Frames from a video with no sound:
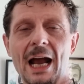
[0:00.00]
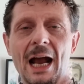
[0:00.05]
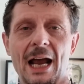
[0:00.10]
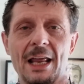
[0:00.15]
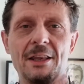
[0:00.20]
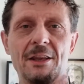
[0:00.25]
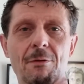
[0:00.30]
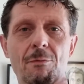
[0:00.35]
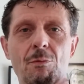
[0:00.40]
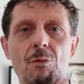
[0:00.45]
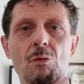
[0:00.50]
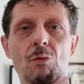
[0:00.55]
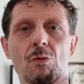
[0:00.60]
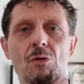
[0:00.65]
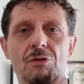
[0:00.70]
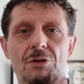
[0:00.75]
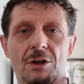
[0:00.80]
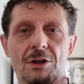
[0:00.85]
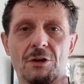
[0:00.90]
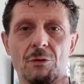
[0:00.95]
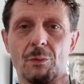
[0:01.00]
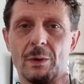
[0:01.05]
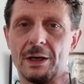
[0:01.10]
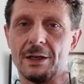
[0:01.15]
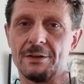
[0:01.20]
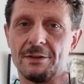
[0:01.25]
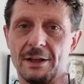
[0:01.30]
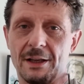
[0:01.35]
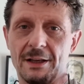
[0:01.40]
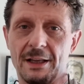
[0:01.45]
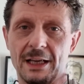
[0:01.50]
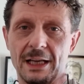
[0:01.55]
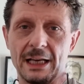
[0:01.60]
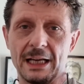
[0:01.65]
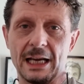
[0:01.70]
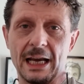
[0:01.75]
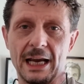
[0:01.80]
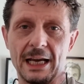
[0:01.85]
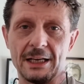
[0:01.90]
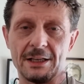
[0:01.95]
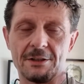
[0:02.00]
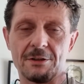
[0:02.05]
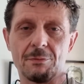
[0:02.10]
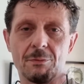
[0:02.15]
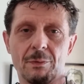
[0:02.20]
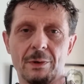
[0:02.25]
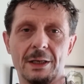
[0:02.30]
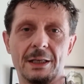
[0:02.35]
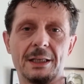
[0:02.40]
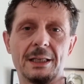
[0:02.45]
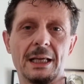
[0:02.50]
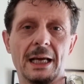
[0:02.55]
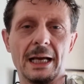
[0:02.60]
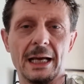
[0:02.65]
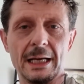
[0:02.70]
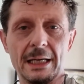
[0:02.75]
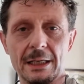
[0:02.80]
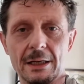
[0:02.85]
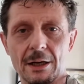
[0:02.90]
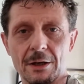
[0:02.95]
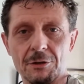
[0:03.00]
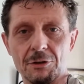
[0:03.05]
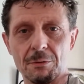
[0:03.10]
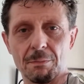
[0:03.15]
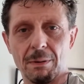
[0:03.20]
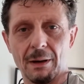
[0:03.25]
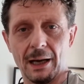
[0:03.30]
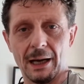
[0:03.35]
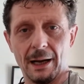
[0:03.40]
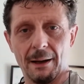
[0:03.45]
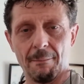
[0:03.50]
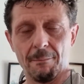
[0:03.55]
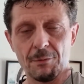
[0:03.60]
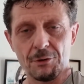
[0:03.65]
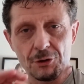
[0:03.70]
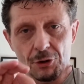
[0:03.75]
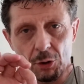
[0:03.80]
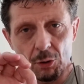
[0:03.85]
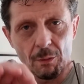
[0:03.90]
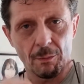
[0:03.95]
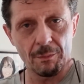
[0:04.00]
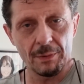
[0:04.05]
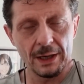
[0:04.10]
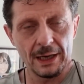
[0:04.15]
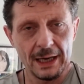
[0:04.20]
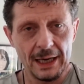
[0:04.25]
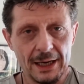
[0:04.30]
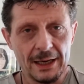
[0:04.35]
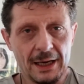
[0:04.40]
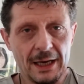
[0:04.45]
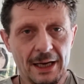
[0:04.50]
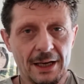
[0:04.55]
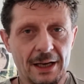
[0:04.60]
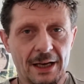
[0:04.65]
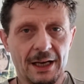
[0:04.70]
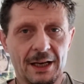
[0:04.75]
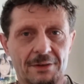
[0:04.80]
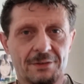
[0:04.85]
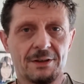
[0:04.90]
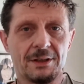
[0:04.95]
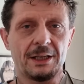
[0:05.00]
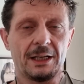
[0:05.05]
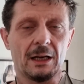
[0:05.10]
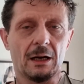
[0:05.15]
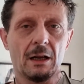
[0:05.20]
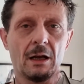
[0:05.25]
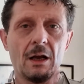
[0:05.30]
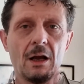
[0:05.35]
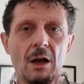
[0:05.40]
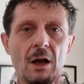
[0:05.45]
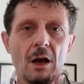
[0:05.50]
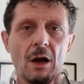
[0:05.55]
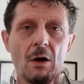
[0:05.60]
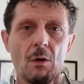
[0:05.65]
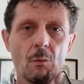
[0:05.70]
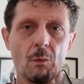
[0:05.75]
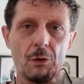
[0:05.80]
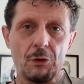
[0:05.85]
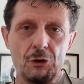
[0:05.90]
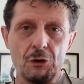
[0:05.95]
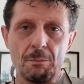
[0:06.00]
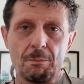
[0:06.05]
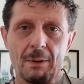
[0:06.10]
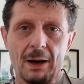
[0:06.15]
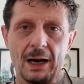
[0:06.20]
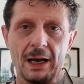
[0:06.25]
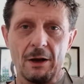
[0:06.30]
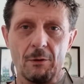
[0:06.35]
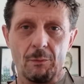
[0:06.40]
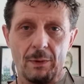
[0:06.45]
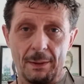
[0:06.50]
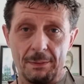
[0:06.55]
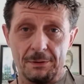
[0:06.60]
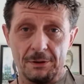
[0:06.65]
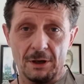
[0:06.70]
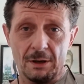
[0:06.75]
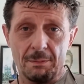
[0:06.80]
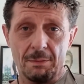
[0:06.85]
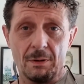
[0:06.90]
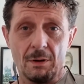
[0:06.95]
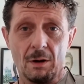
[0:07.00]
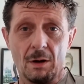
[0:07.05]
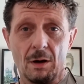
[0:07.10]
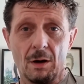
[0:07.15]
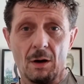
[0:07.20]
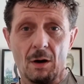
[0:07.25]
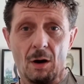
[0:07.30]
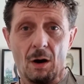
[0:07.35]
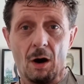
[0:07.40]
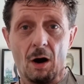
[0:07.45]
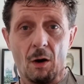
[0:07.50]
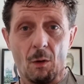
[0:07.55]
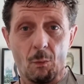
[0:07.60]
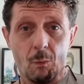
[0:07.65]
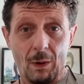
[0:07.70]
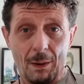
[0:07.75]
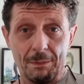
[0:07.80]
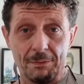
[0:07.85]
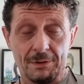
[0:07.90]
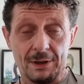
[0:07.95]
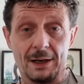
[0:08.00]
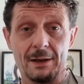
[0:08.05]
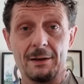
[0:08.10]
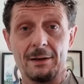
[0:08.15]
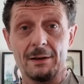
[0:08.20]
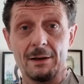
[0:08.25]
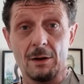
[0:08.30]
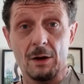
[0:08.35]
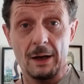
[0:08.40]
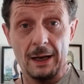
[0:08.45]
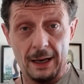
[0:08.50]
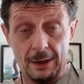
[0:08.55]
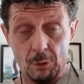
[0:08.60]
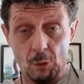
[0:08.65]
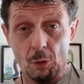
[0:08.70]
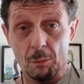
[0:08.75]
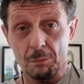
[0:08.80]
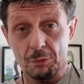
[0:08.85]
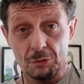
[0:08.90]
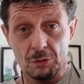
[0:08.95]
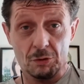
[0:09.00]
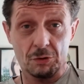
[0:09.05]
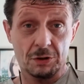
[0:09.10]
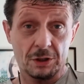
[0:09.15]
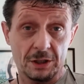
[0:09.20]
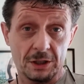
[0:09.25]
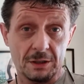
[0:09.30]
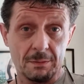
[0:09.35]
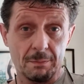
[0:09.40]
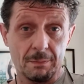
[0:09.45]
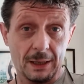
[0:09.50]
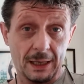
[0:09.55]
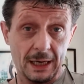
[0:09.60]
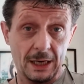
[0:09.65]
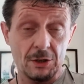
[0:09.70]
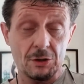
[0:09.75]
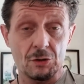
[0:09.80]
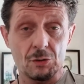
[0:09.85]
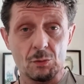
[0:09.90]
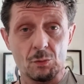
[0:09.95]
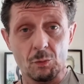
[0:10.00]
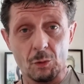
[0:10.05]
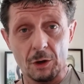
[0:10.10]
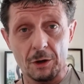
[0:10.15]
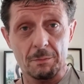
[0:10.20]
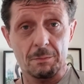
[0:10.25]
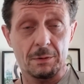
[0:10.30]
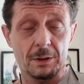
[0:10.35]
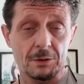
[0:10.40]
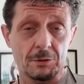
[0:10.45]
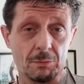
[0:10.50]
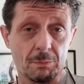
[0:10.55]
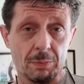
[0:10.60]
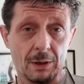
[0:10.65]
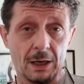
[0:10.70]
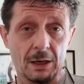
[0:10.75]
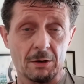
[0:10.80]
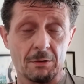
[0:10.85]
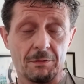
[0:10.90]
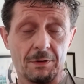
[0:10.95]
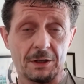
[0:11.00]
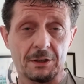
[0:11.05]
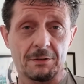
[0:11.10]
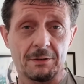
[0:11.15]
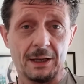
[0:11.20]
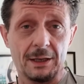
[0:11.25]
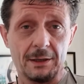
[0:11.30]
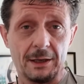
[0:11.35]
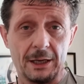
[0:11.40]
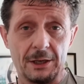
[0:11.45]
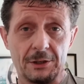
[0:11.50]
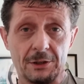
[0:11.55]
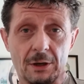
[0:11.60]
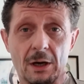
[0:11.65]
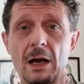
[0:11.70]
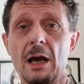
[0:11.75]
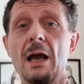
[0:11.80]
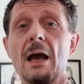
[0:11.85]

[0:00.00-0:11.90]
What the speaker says: and the rules under which that they engage with a supplier. So here's the deal. When you buy a web shop or website, an open source system, Magento, WordPress, and Box, things of that nature,